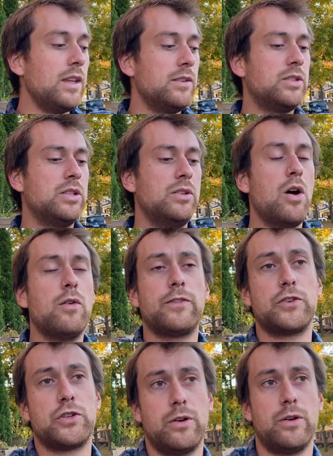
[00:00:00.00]
to know for
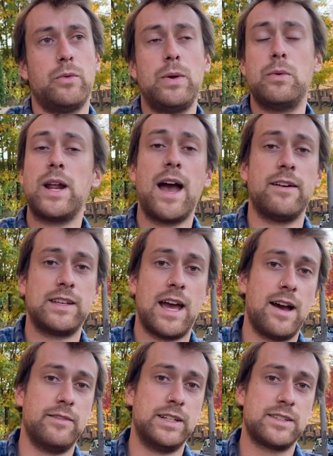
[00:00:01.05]
sure, we would have to
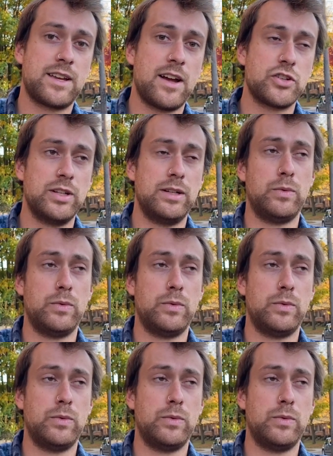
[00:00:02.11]
have a discussion,